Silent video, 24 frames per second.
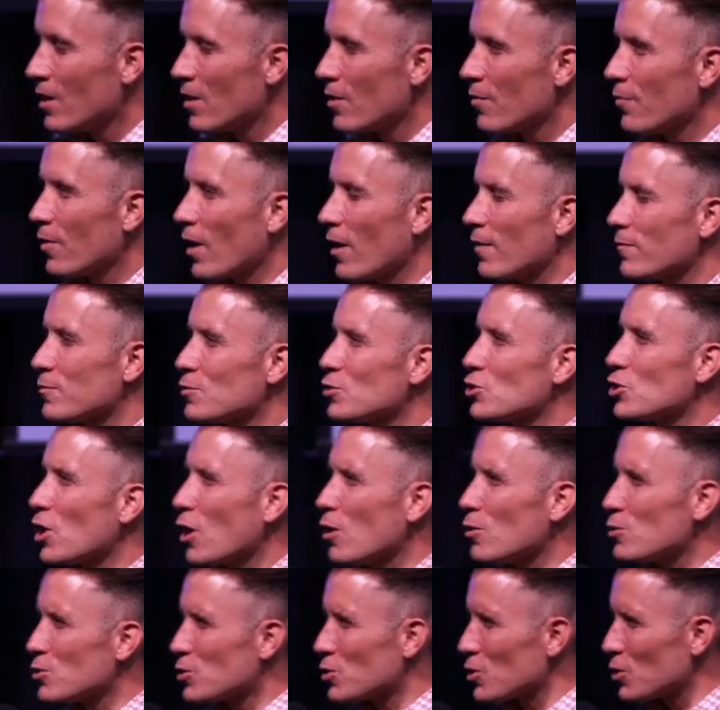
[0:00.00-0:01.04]
For I've
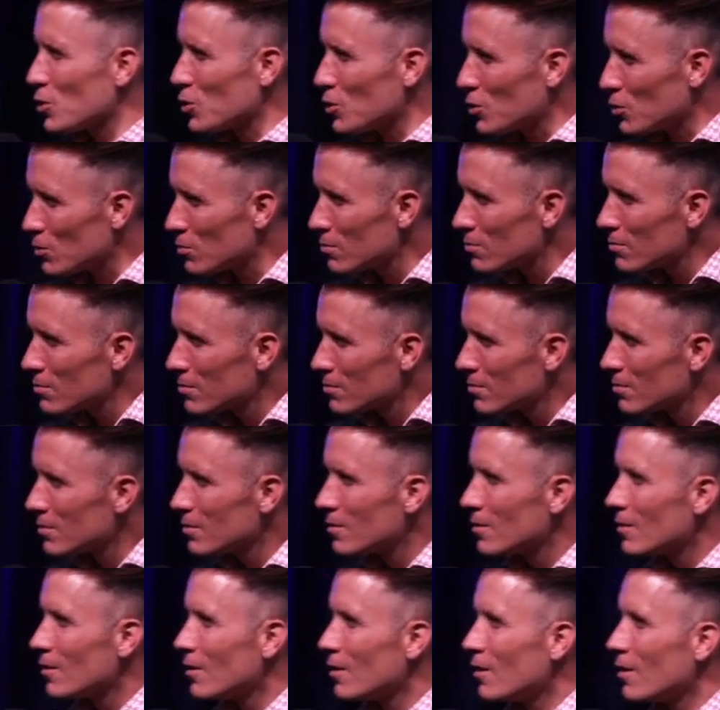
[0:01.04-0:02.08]
chosen you,
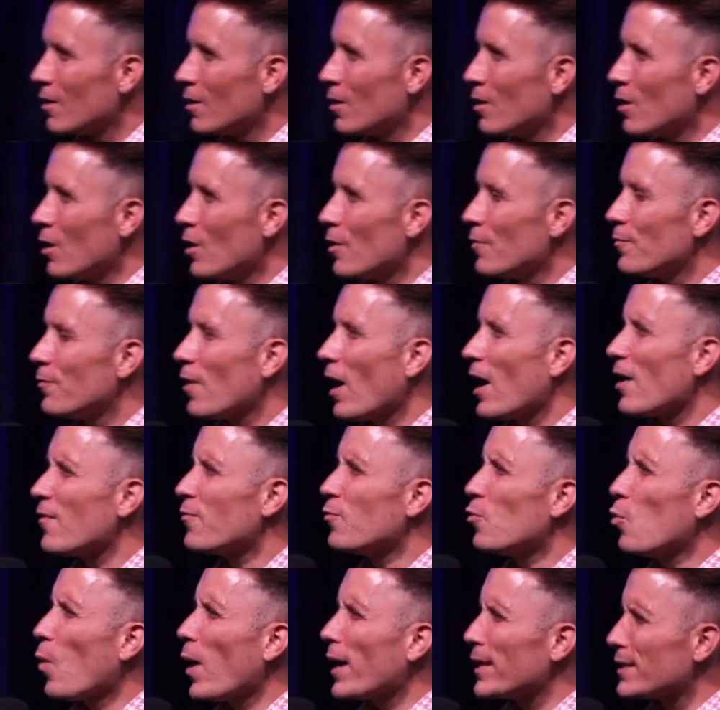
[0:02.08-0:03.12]
for I've
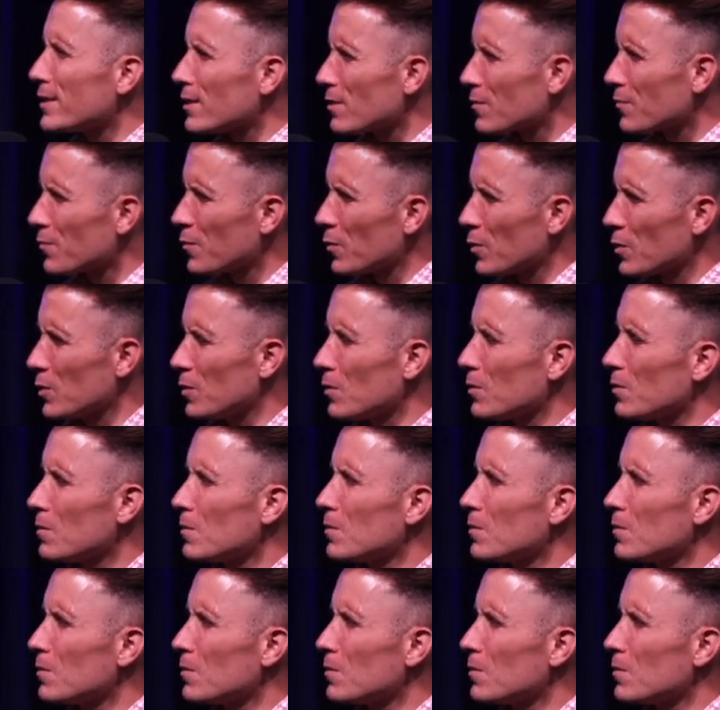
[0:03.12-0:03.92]
waited for you.